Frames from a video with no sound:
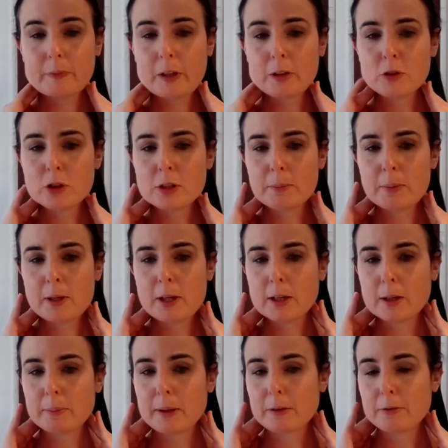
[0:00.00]
just
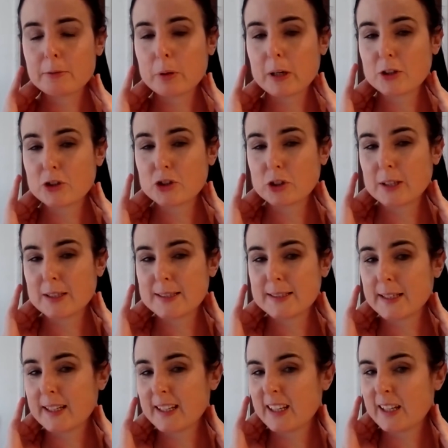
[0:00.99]
applying a bit of pressure, like
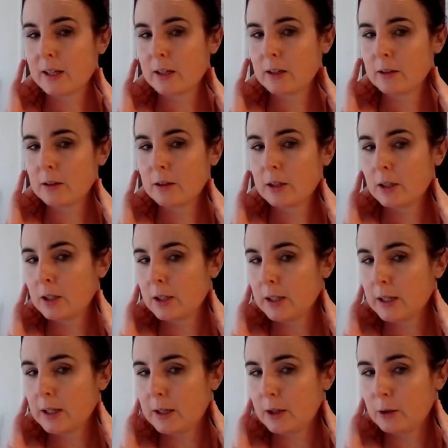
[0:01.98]
sinking in
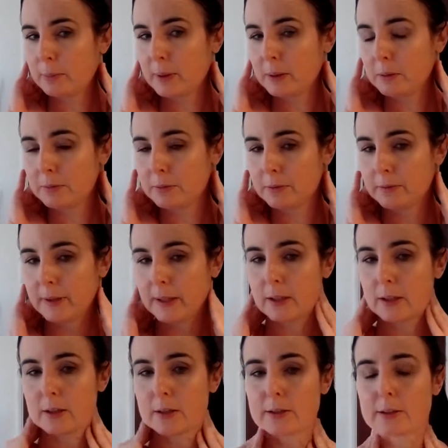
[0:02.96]
a little bit with your
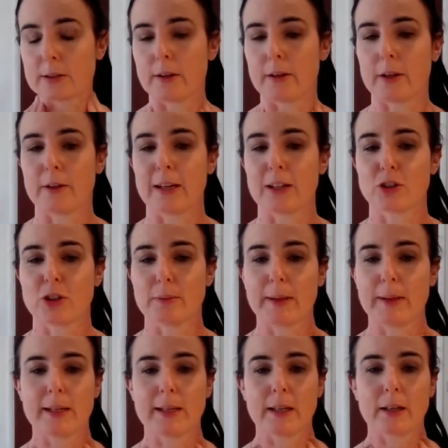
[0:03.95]
fingers so that you're actually
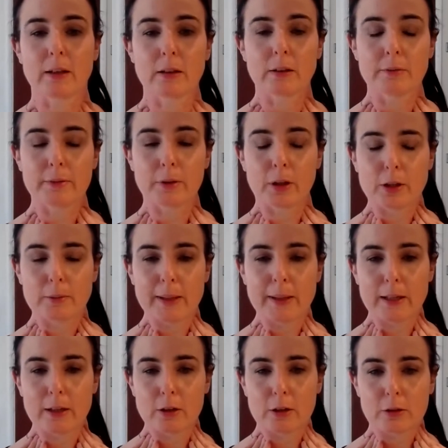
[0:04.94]
feel like you're
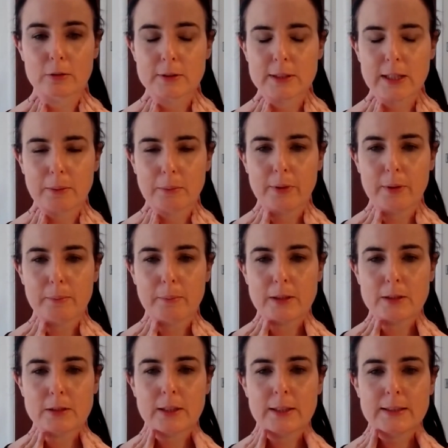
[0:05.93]
making contact with the
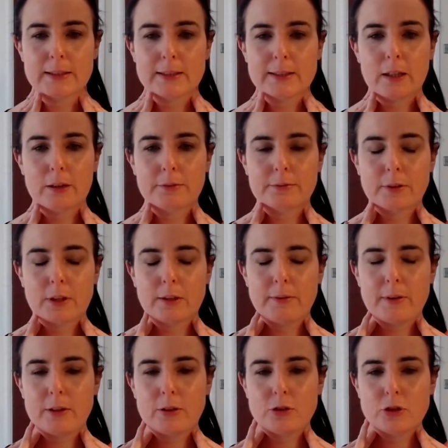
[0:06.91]
muscle itself
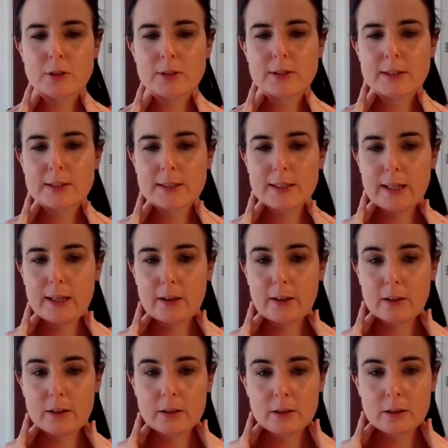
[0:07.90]
rather than just the skin.